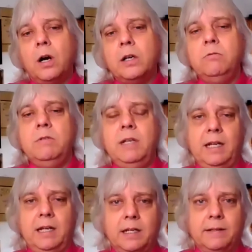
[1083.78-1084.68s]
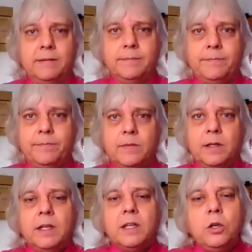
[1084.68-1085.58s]
are unique.
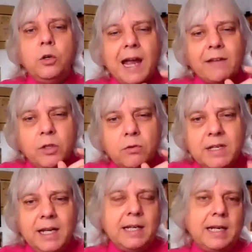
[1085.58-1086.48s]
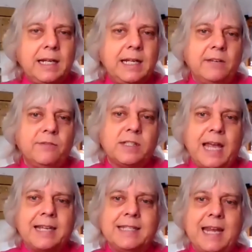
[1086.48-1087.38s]
You have unique gifts
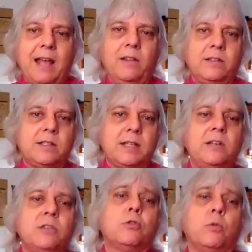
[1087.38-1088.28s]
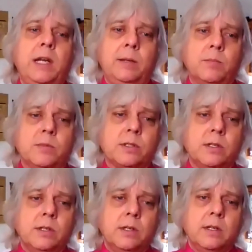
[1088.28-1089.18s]
and talents and dreams
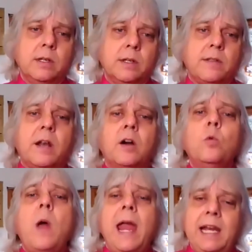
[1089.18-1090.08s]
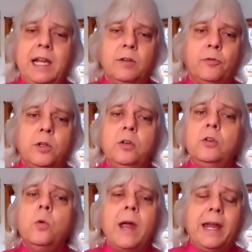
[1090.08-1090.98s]
that are waiting for you
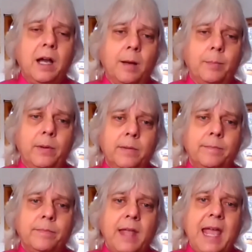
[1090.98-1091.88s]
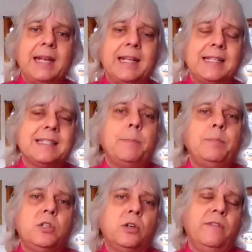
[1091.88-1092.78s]
to wake up and
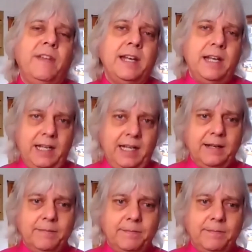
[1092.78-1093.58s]
accept your divinity.